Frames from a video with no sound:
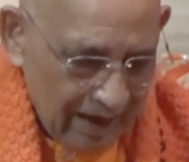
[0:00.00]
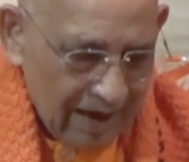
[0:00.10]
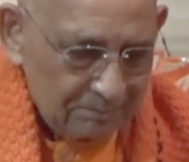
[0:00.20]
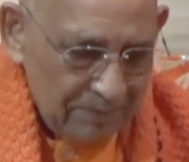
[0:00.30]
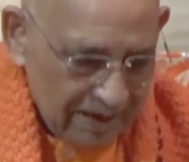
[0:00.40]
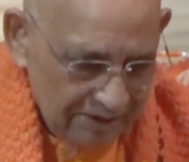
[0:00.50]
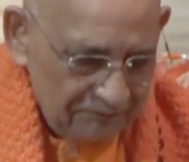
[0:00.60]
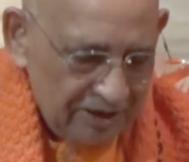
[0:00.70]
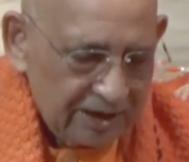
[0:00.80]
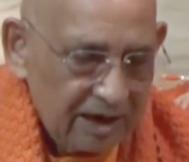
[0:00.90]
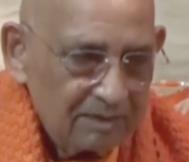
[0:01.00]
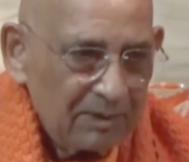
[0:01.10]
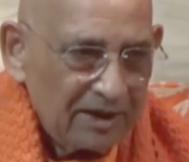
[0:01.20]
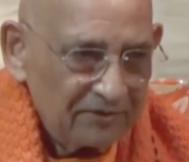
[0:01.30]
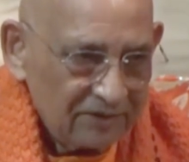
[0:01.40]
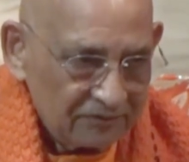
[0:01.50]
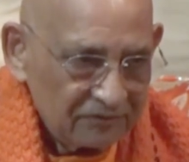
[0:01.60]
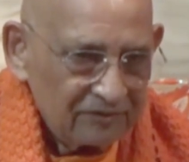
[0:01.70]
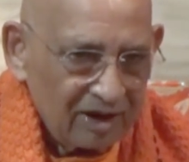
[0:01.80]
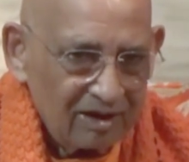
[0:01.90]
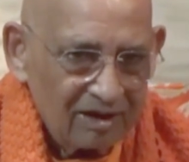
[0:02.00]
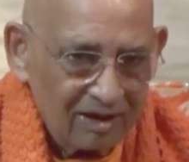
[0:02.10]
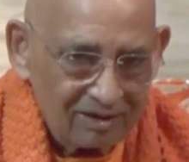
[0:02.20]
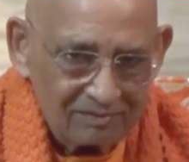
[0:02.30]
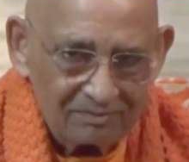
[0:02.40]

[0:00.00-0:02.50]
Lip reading: are benefited by satsanga.